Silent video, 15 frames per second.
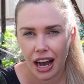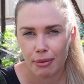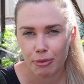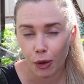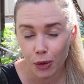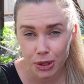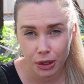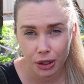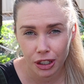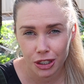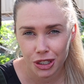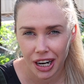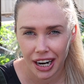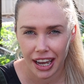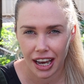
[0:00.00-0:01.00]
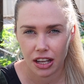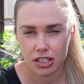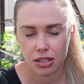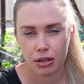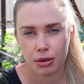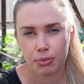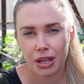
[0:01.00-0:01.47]
I'm also going to try out
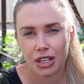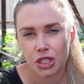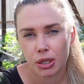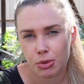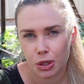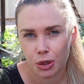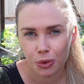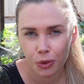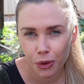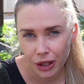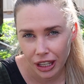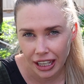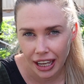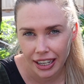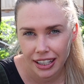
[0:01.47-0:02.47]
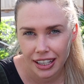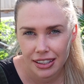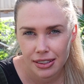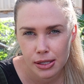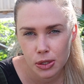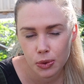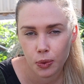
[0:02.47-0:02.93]
some Egyptian walking
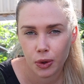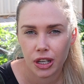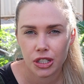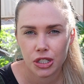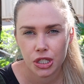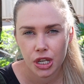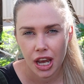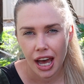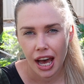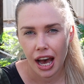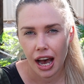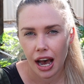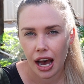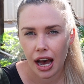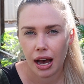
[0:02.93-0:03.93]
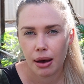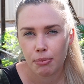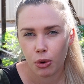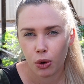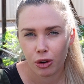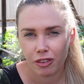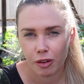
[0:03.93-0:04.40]
onions, which are
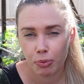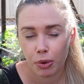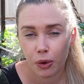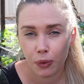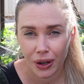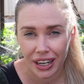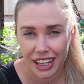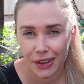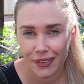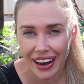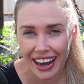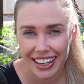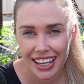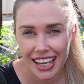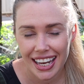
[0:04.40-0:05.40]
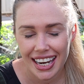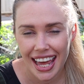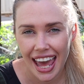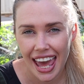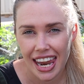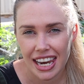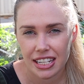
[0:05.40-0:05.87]
more of a perennial onion,
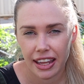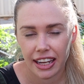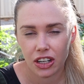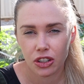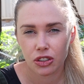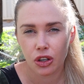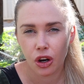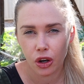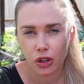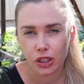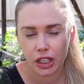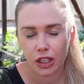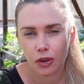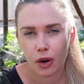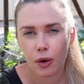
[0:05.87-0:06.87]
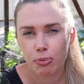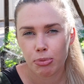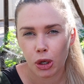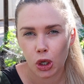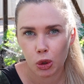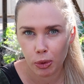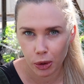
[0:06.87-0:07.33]
and they not only grow a
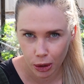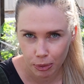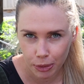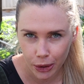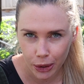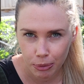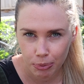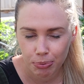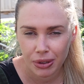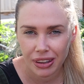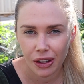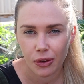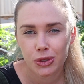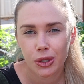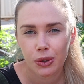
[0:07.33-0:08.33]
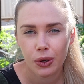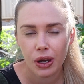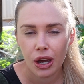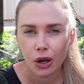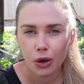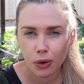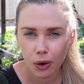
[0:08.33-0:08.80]
bulb on the bottom, but they also
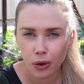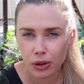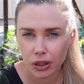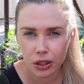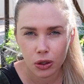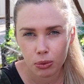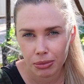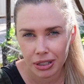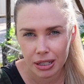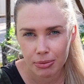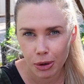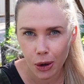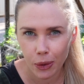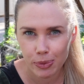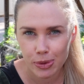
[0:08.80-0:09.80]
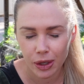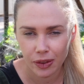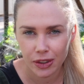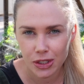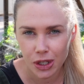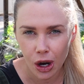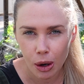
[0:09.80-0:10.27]
grow little mini bulbs on
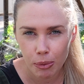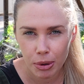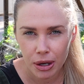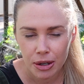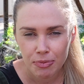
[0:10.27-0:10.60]
the top.